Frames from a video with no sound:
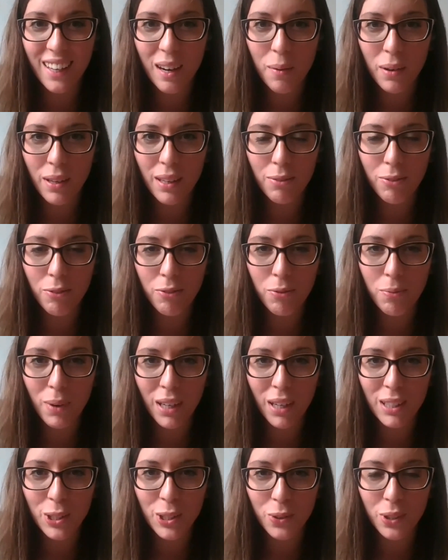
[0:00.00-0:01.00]
if
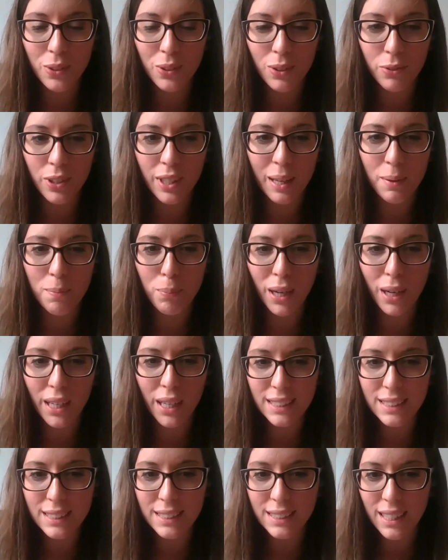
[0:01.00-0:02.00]
Matthew, if you can
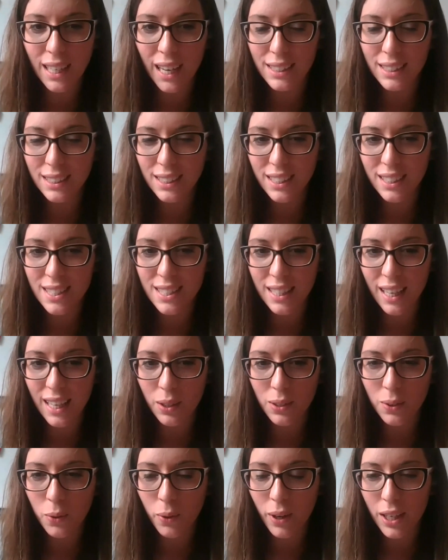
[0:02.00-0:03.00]
please ask the
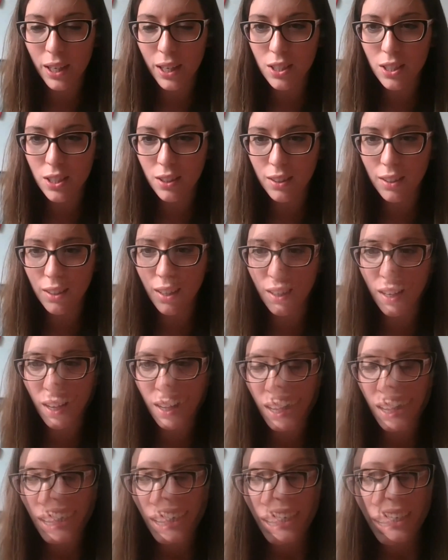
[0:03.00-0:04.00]
second question.
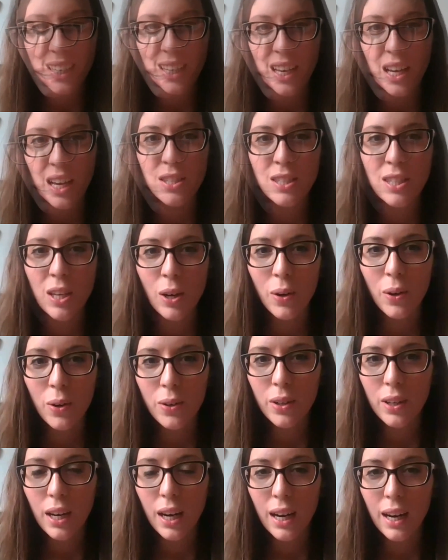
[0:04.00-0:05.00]

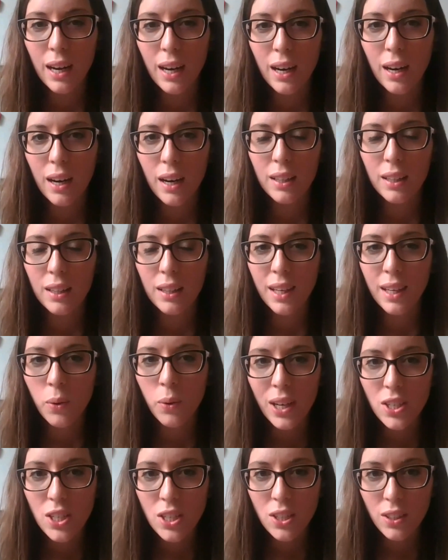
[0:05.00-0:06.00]
So the
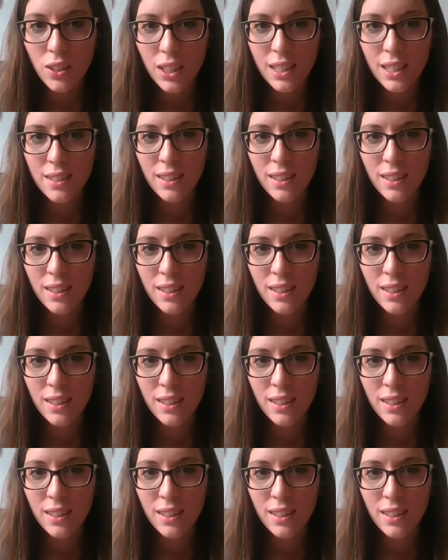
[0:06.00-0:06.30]
question is